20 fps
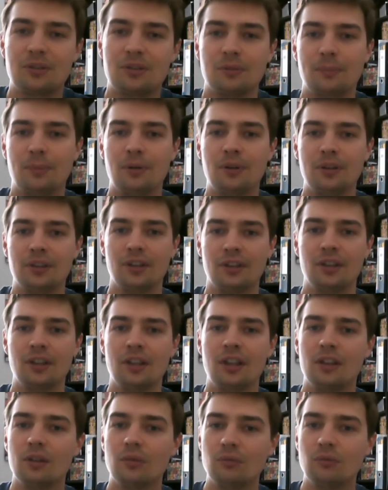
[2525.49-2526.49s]
point that
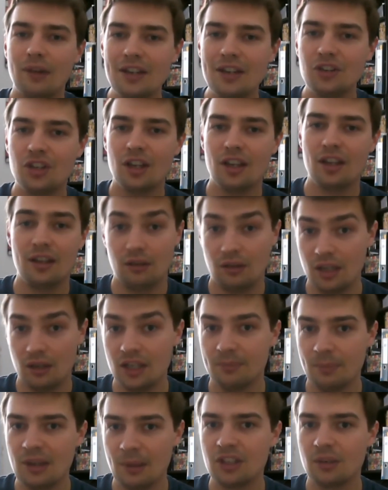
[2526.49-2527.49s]
the ranger
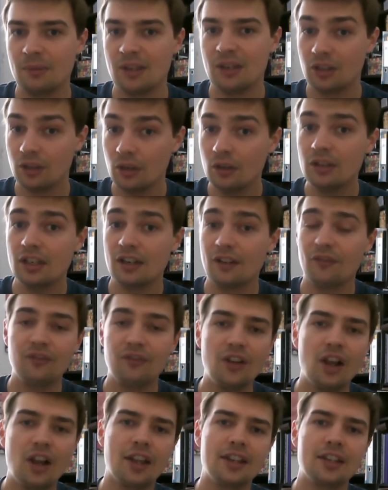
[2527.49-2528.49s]
is meant to be good in a
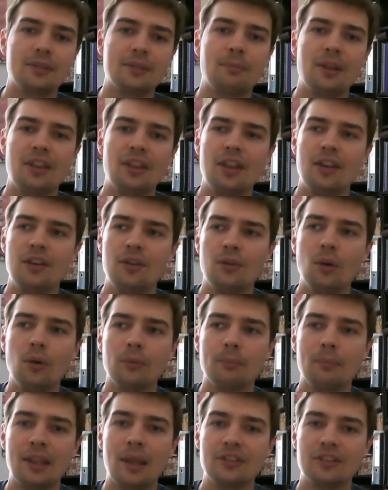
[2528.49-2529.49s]
fight, but they're not
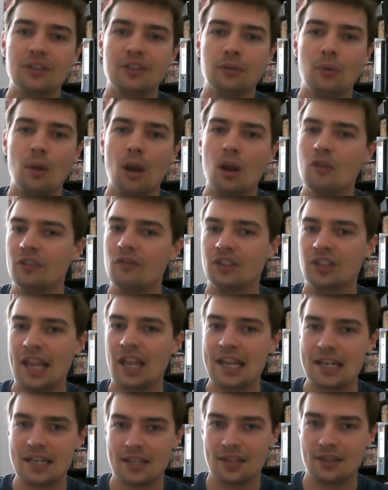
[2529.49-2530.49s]
meant to
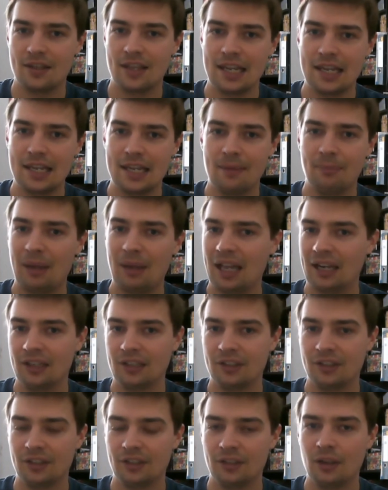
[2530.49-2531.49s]
overtake the
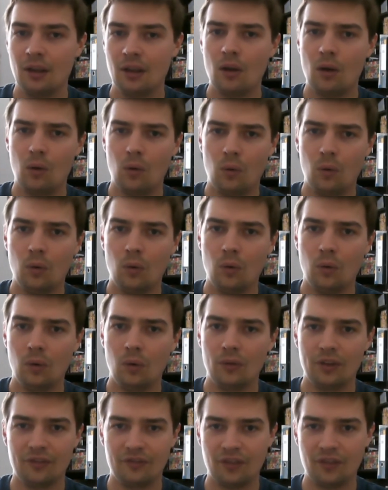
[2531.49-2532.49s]
paladin or
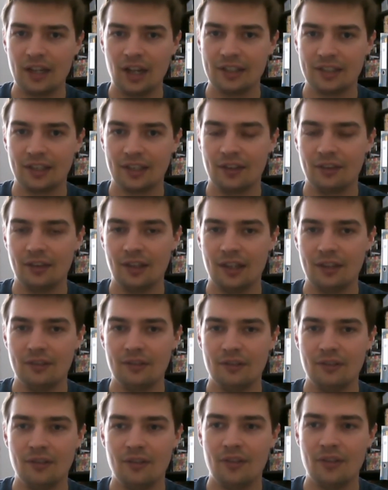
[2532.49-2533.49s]
the fighter,
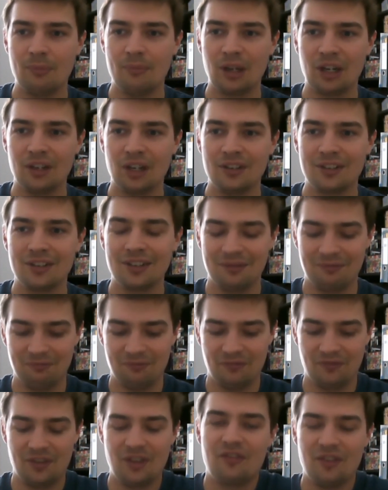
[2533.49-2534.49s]
because
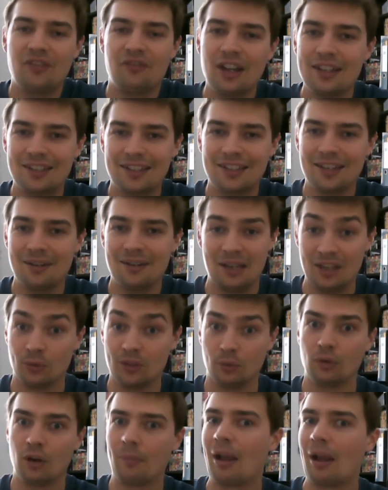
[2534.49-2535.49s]
the fighter is
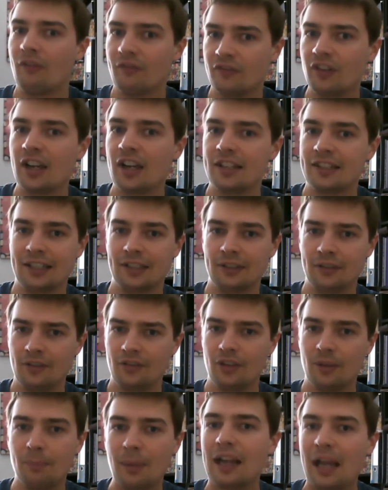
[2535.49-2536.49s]
all about fighting.
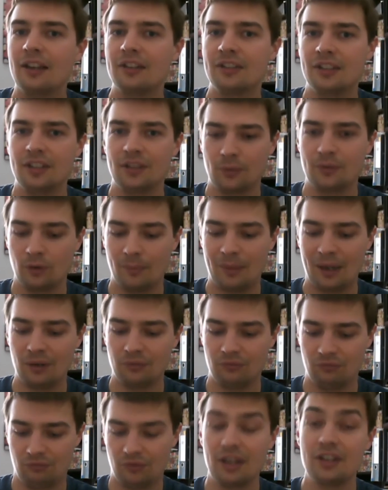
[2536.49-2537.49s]
The paladin is all
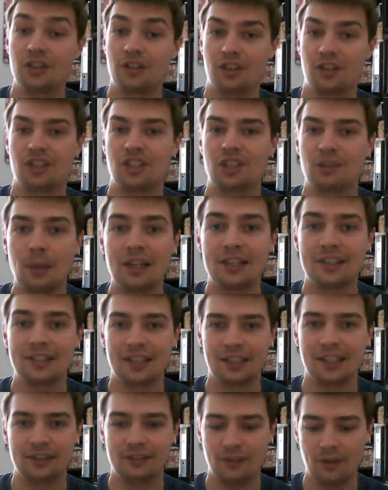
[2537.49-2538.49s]
about righteous
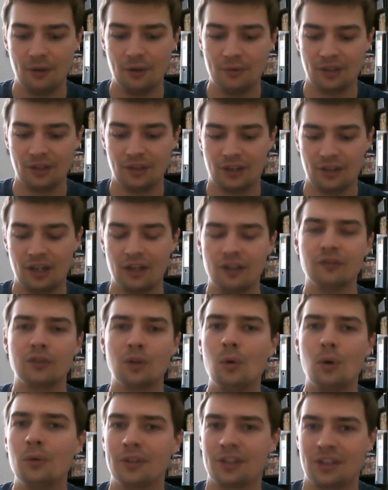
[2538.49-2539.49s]
smiting. Those are the kind of
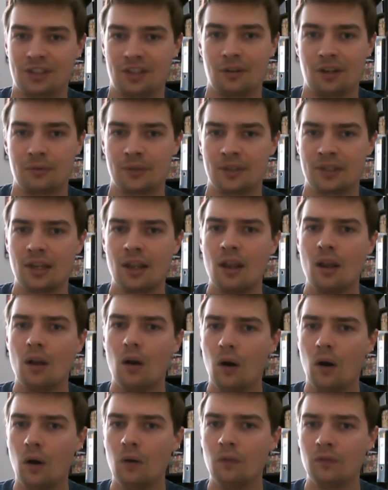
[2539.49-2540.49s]
cornerstones
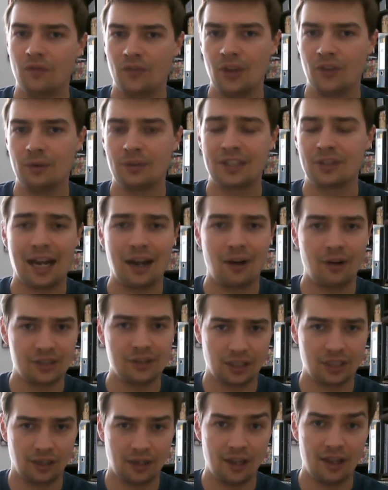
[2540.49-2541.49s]
of those
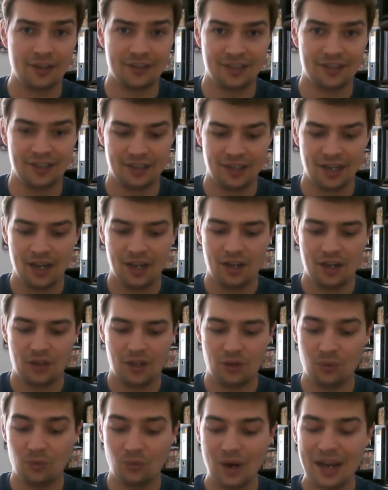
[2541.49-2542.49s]
character classes.
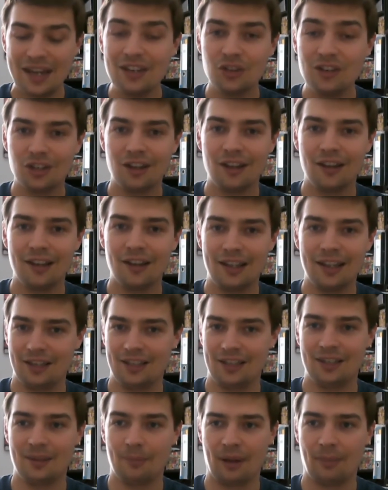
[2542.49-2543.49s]
The ranger
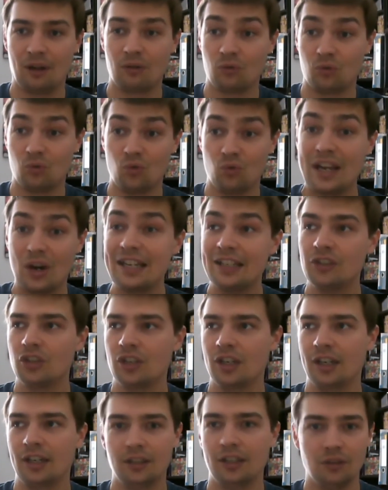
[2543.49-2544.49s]
is about
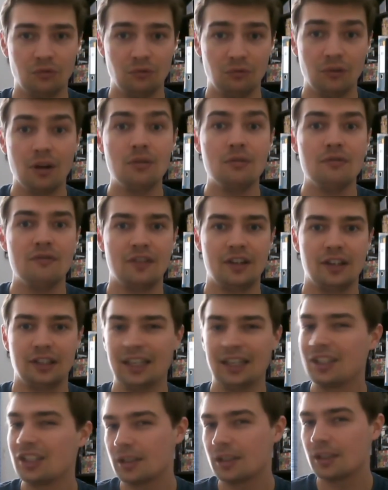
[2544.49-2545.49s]
ranging, roving,
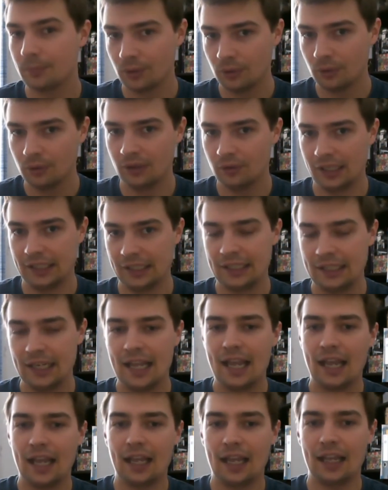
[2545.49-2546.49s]
exploring.
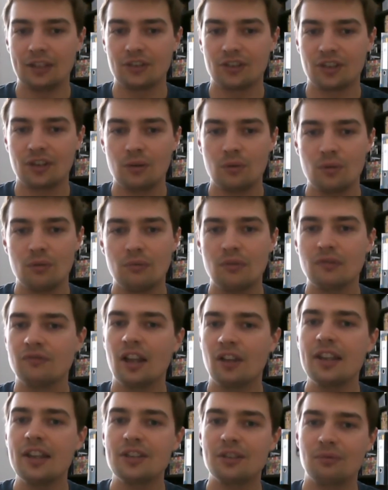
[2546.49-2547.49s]
And so the
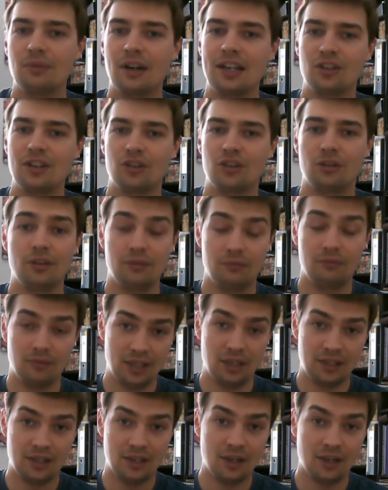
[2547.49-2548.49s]
revised ranger
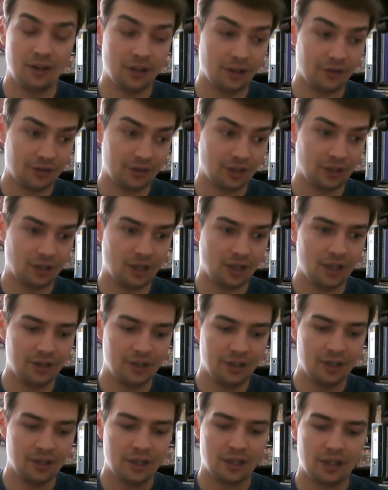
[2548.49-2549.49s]
in the Unearthed
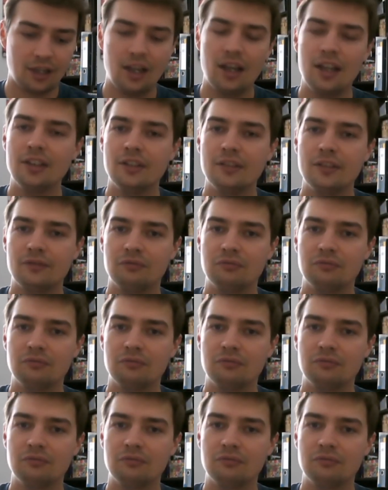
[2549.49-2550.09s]
Arcana kind of